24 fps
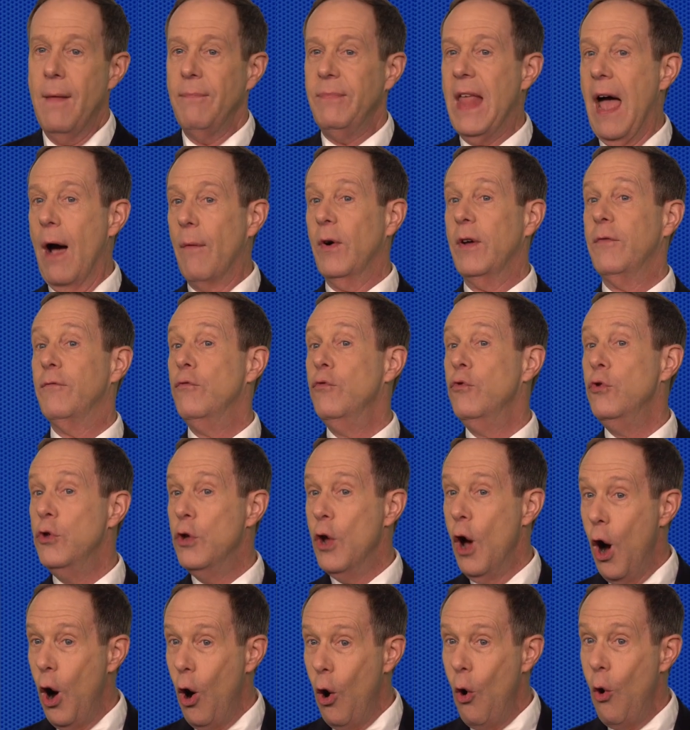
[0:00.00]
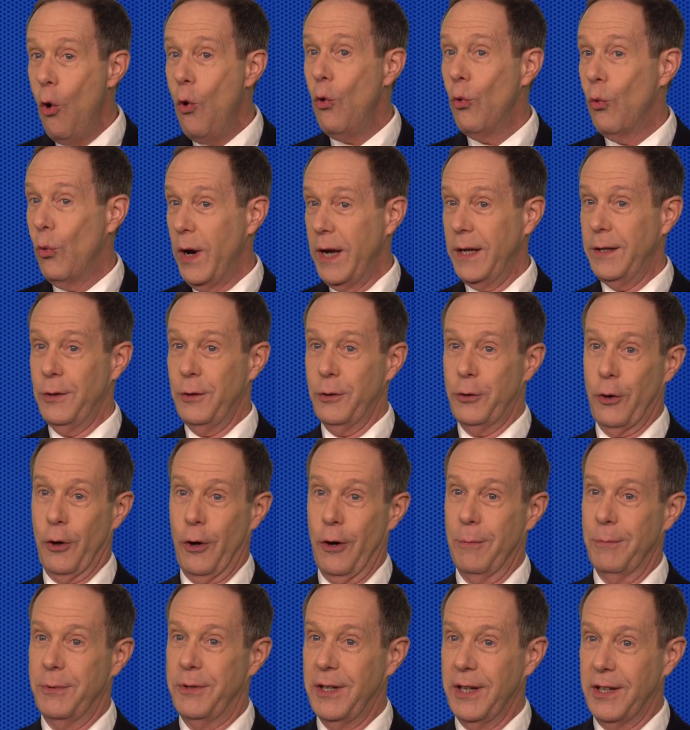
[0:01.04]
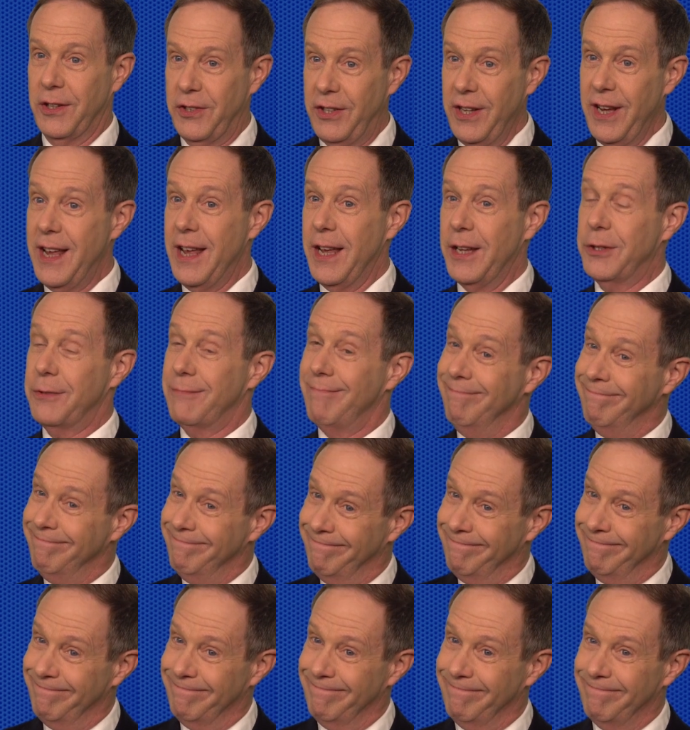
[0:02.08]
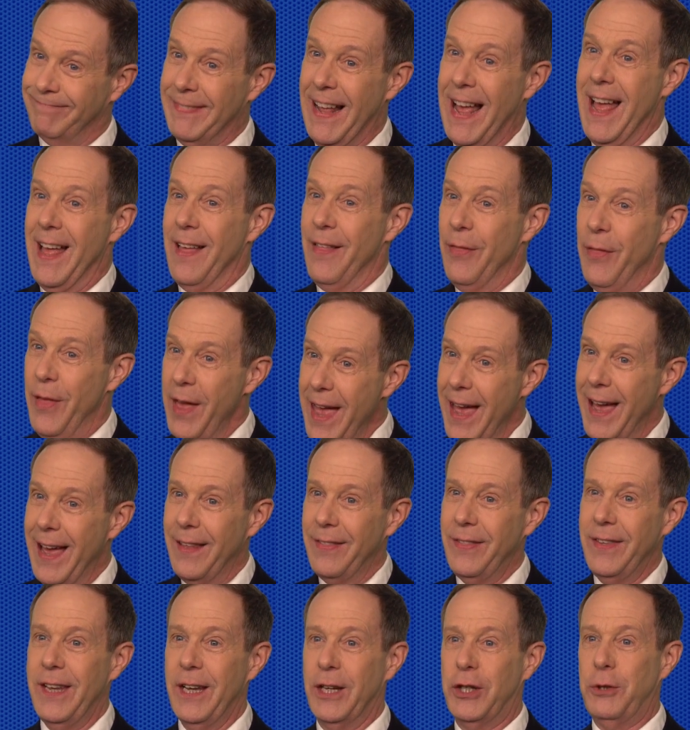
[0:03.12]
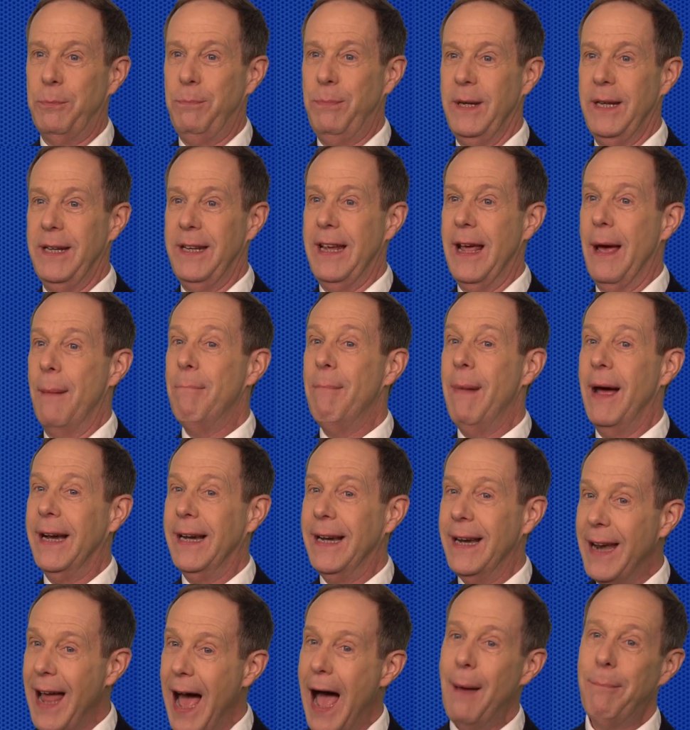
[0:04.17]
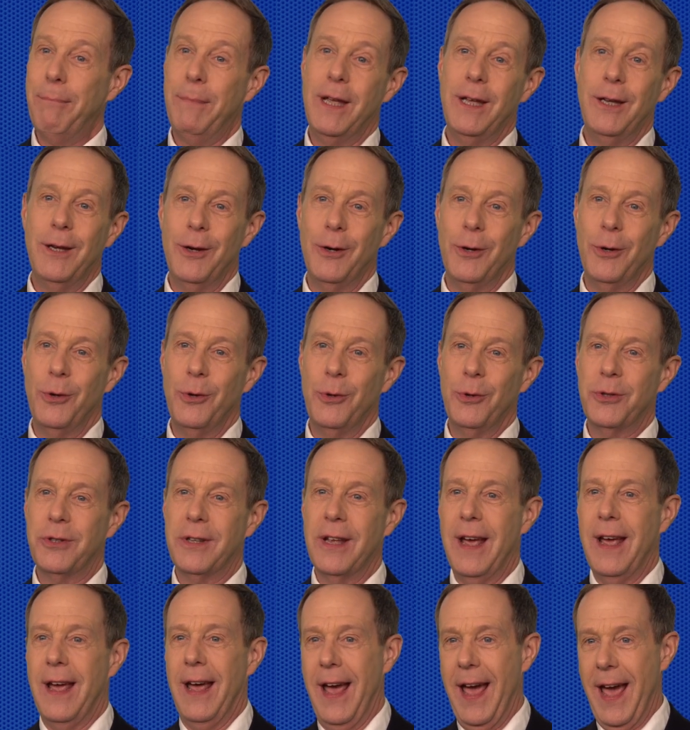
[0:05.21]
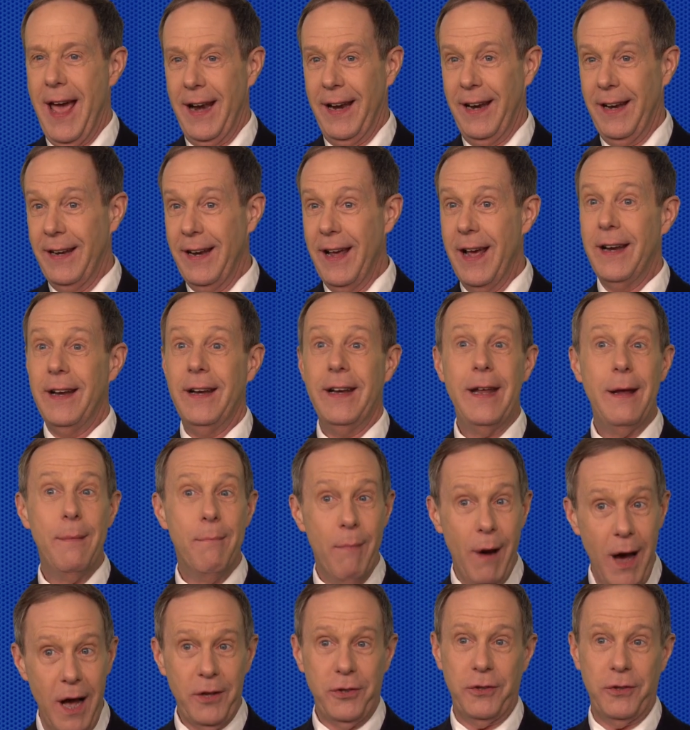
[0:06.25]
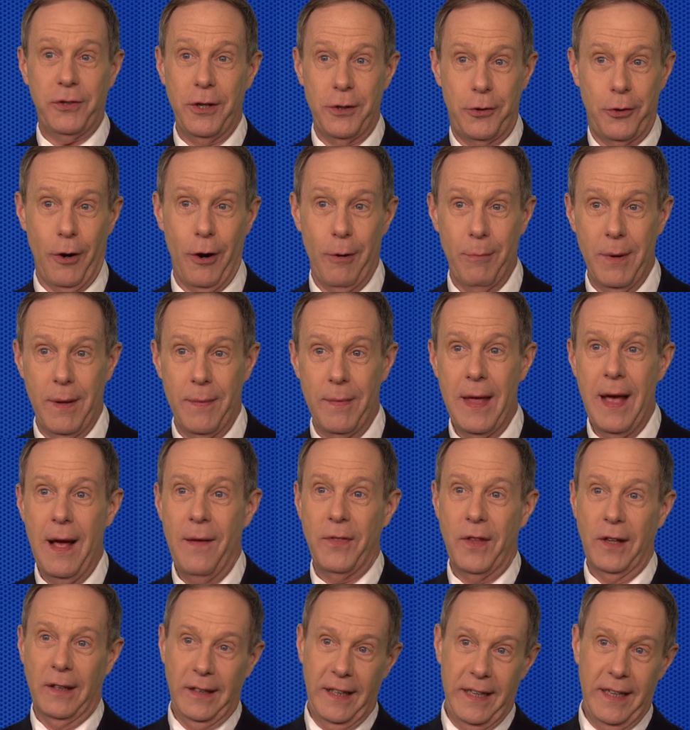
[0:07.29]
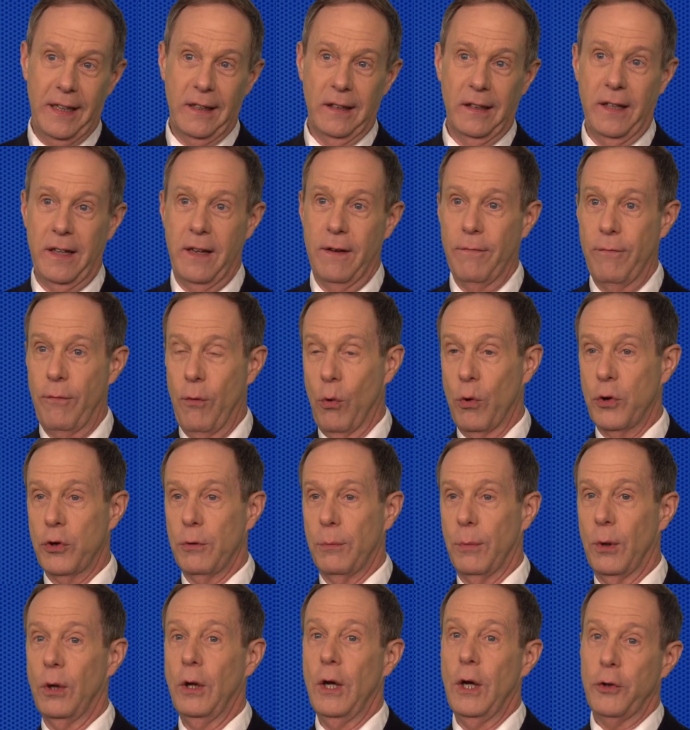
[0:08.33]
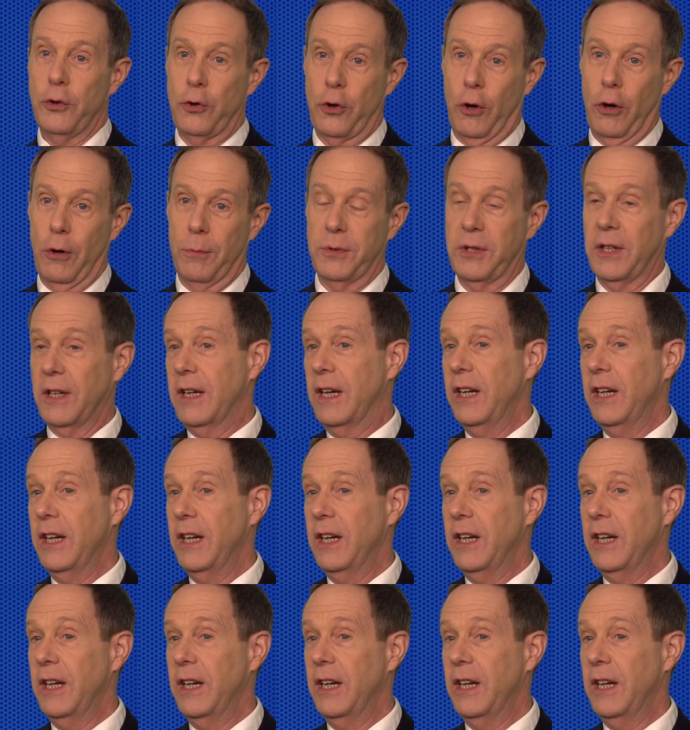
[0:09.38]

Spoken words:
Now, if no written terms exist, then the expedient may not be used and an entity must determine the legally enforceable terms and